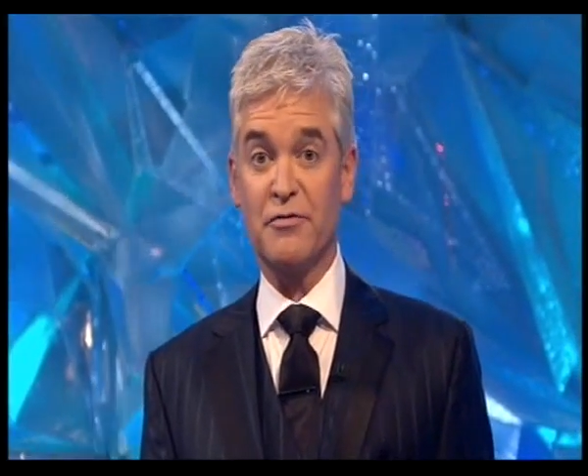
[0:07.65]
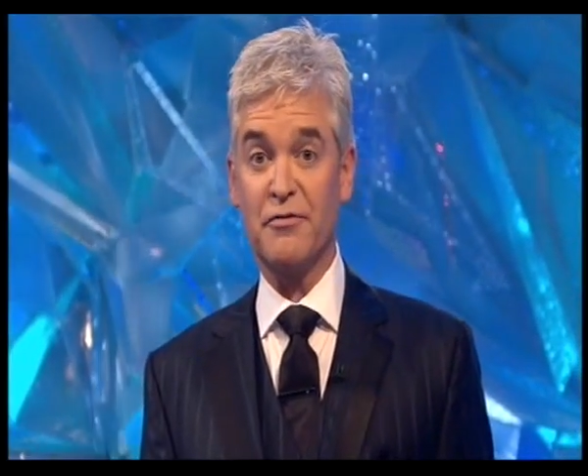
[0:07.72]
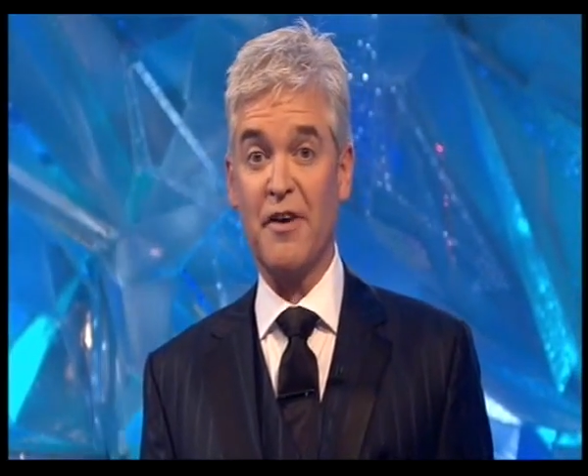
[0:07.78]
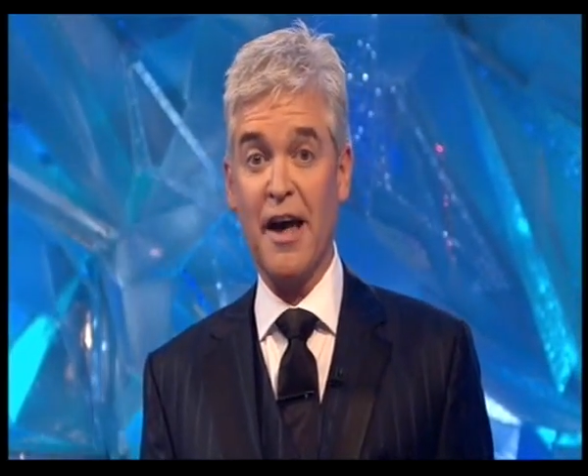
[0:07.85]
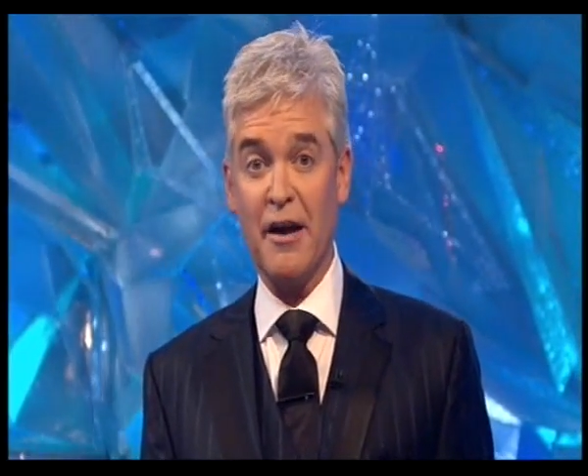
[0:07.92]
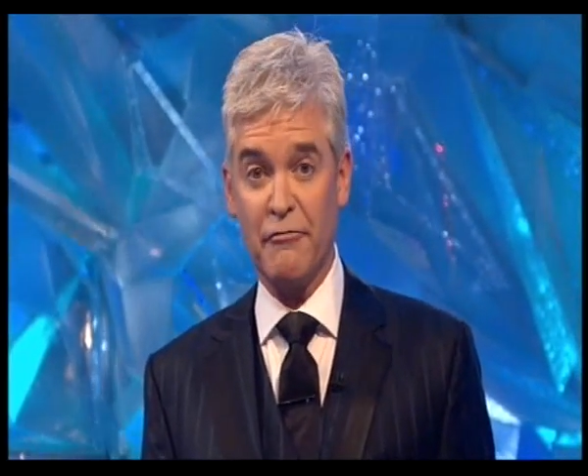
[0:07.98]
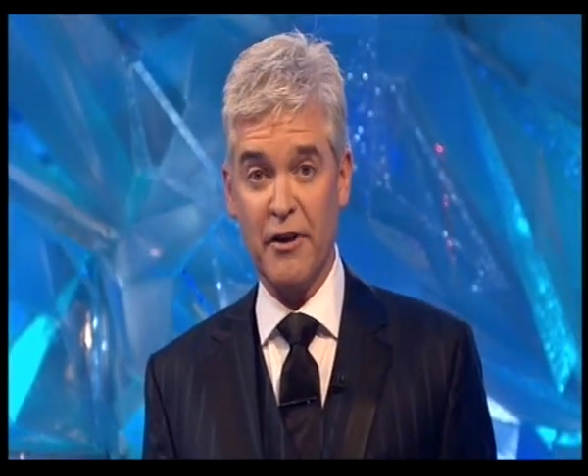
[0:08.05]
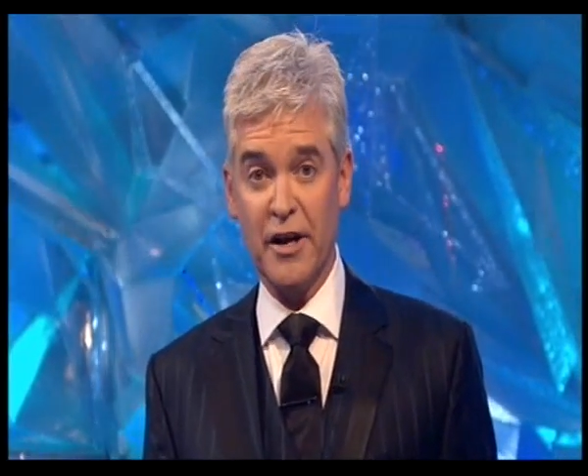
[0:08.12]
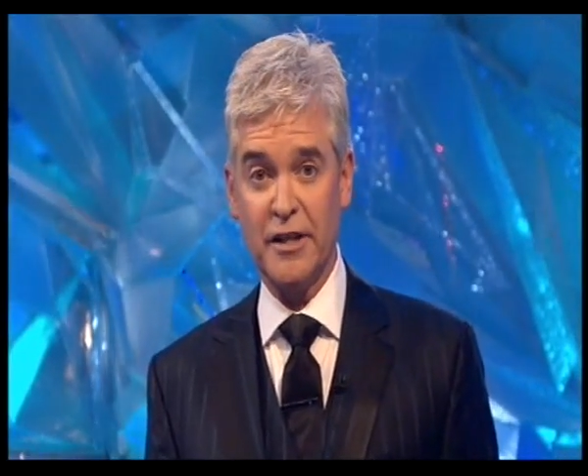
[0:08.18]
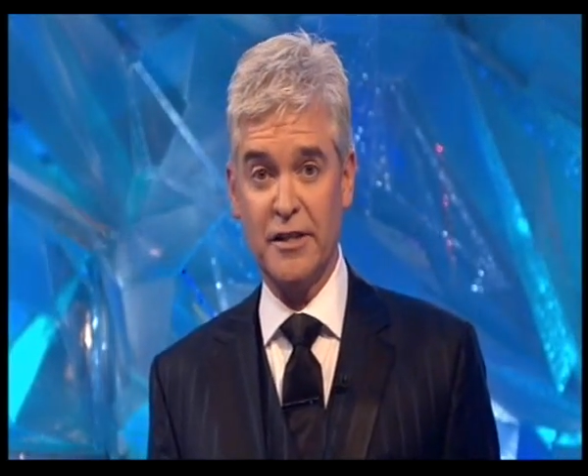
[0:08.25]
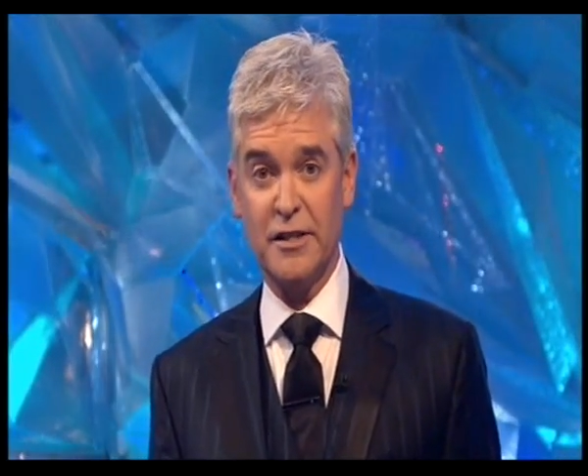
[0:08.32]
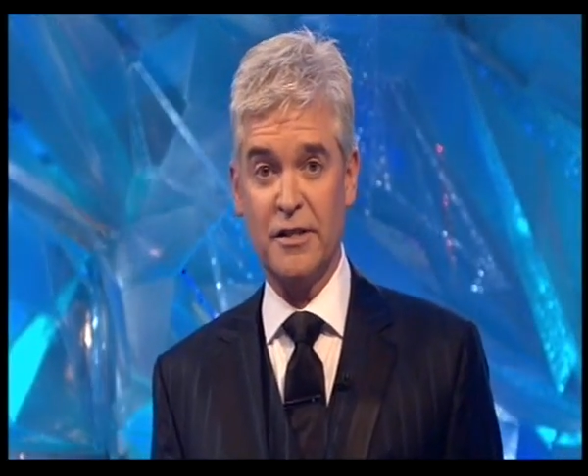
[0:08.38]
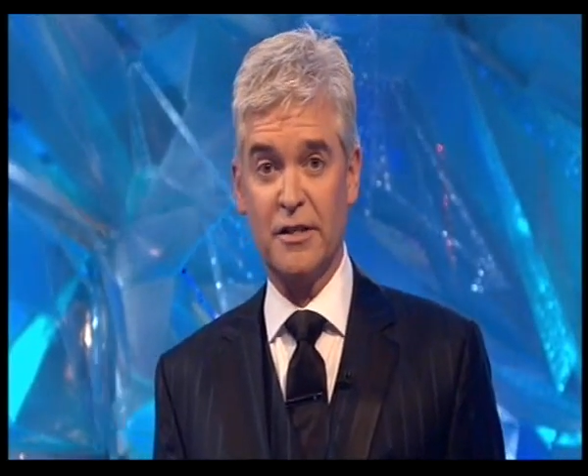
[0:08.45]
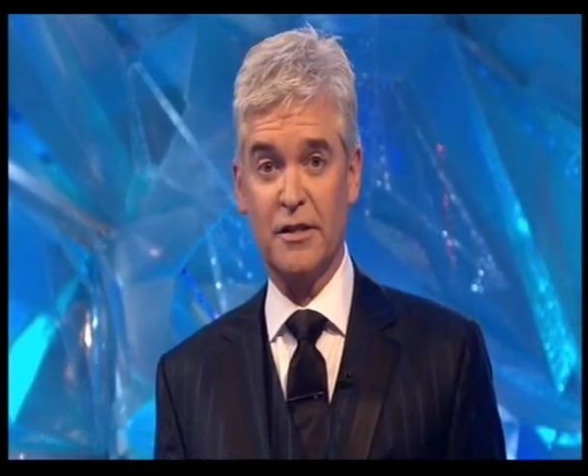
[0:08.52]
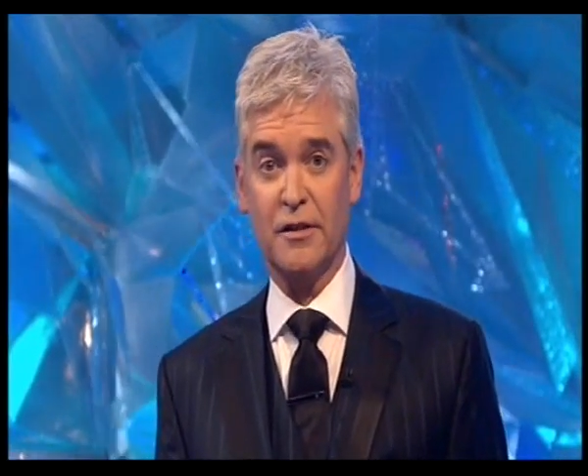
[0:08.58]

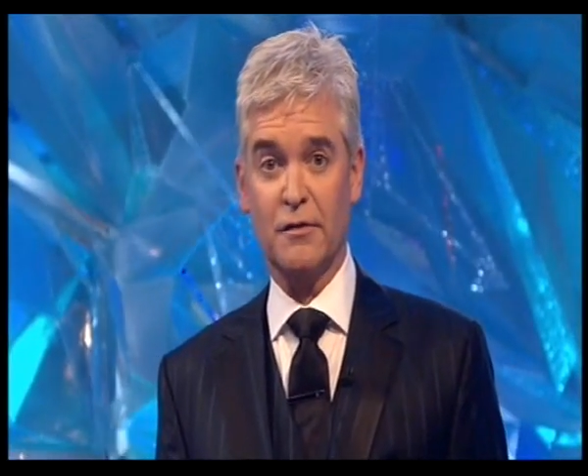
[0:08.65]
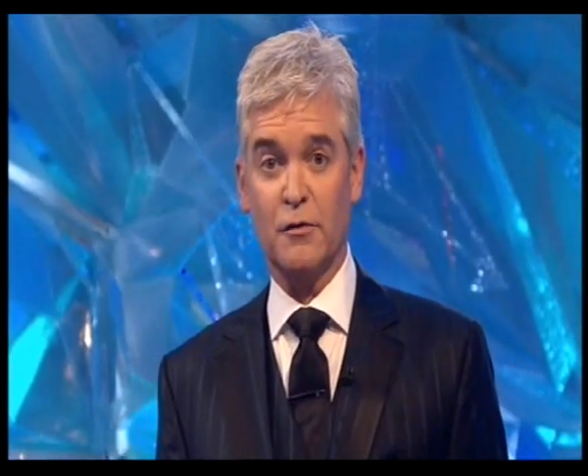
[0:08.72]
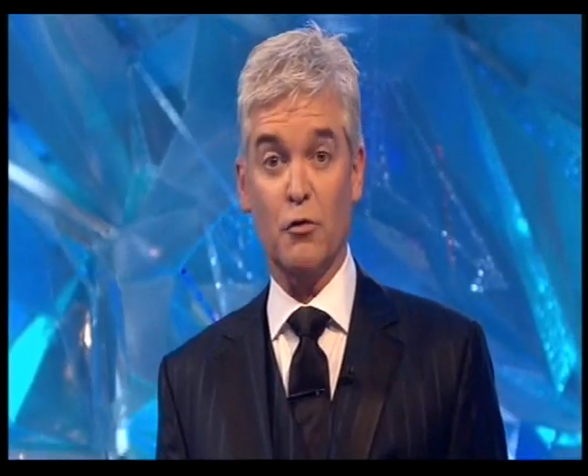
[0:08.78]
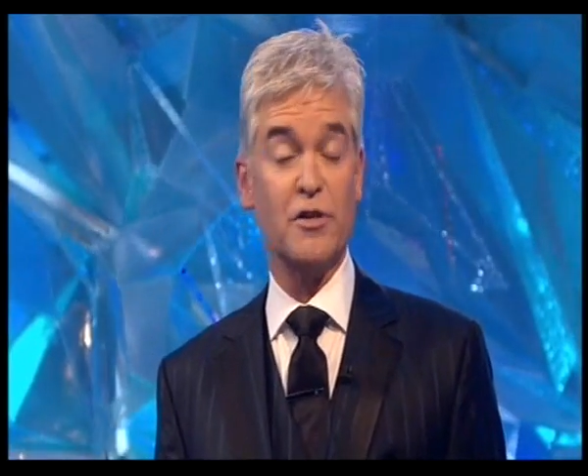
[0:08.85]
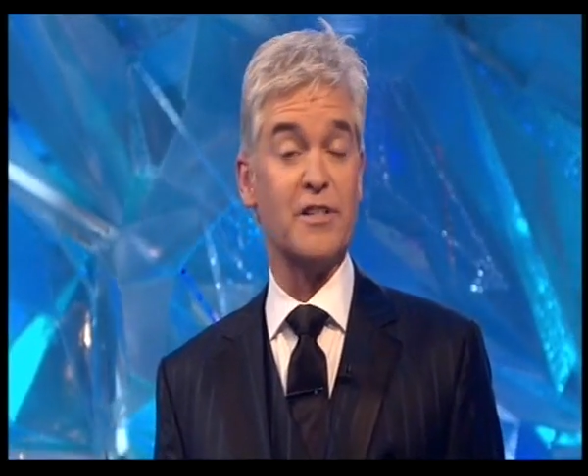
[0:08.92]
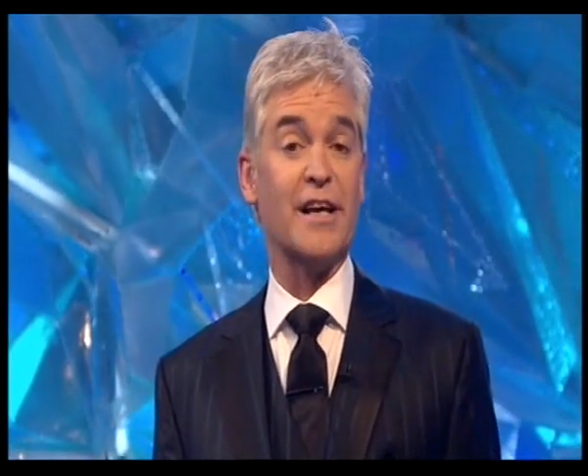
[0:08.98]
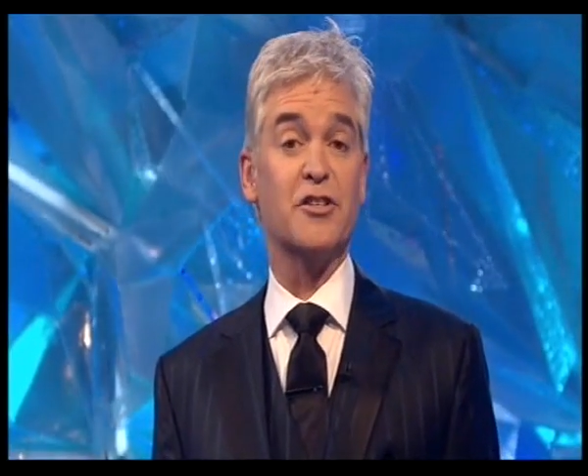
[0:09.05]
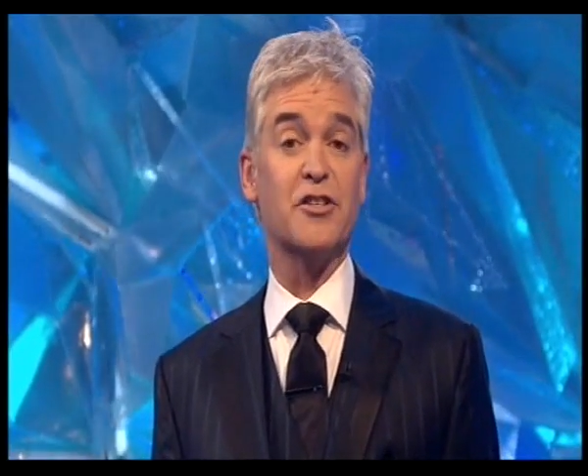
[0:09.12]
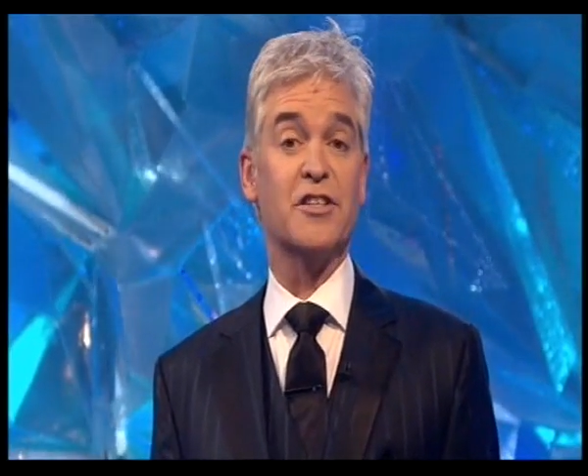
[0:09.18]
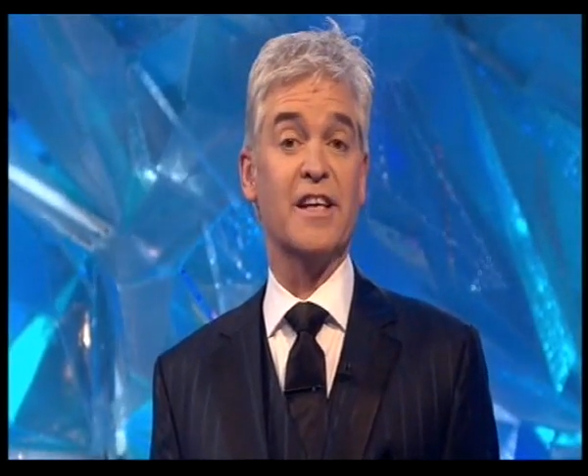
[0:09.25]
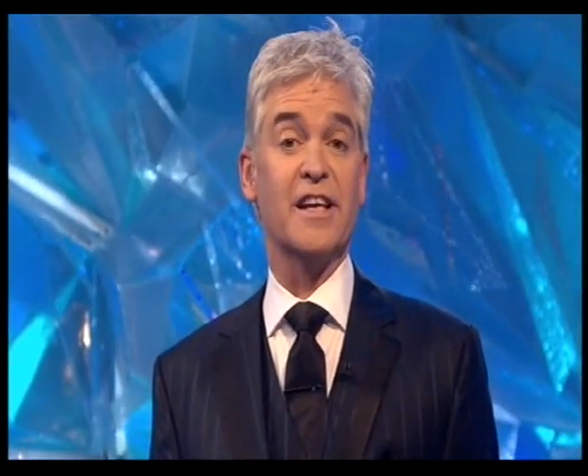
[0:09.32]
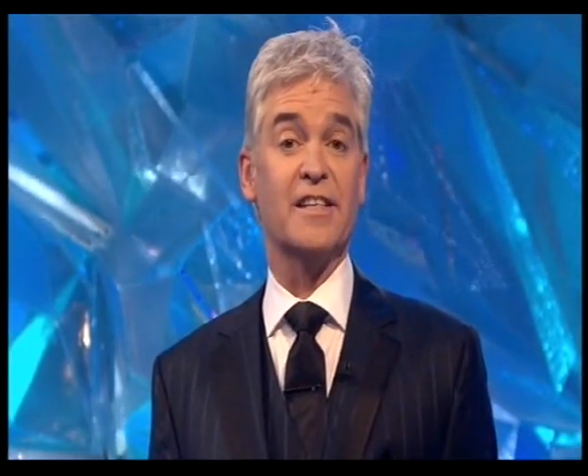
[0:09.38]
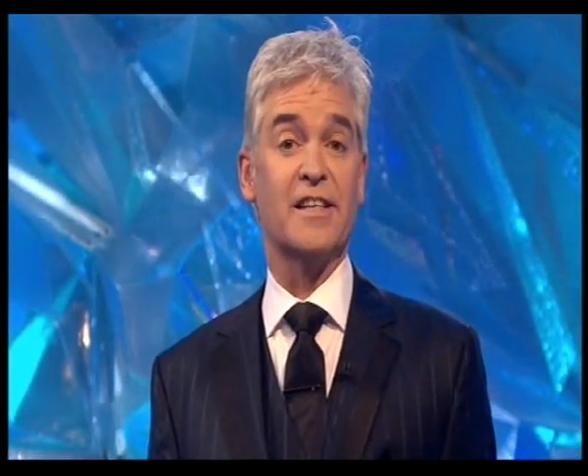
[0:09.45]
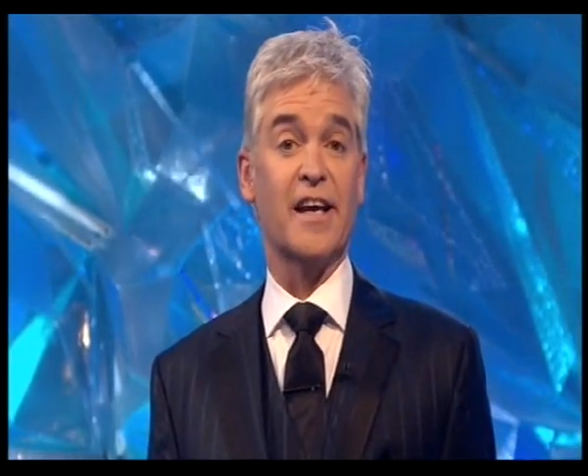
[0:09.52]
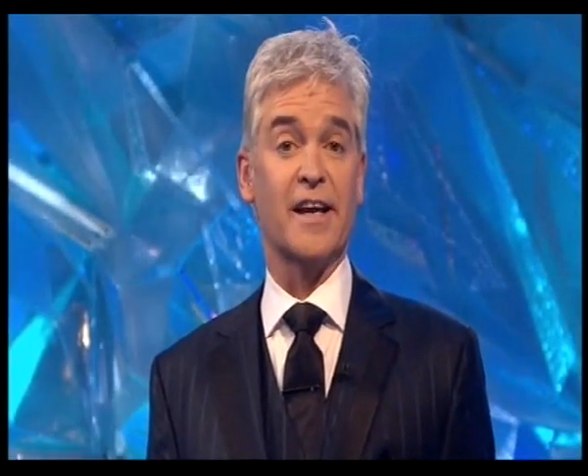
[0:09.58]
favourites, or is that just
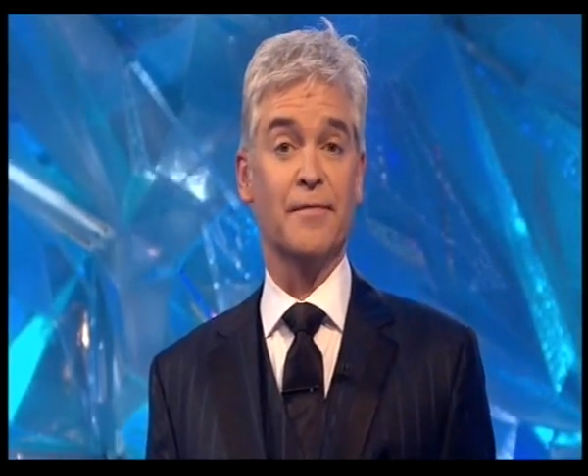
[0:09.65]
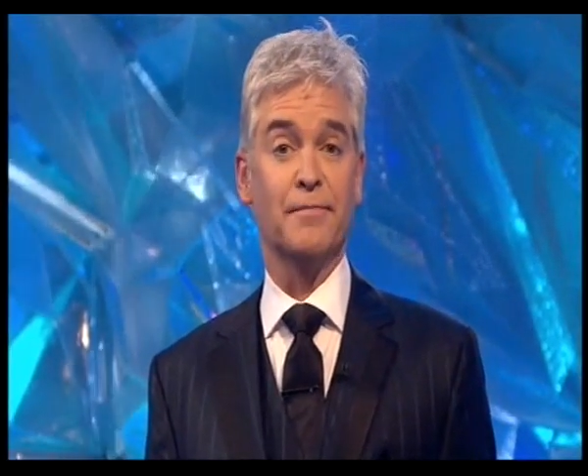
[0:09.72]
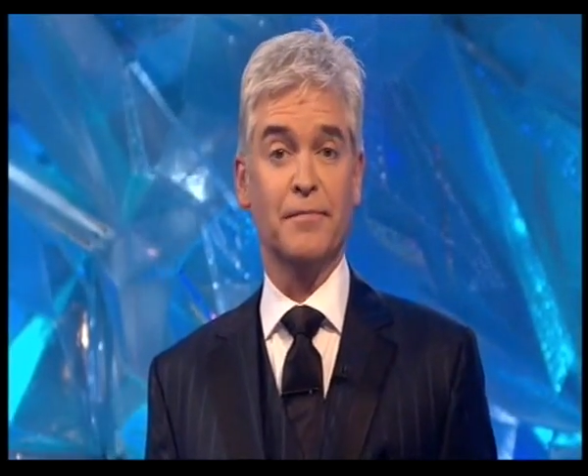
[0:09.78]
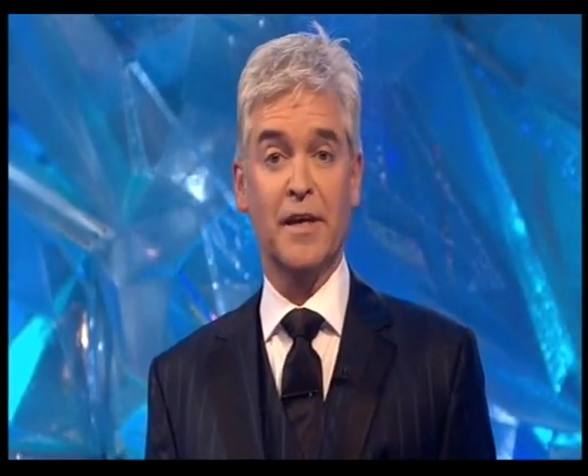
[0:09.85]
hearsay?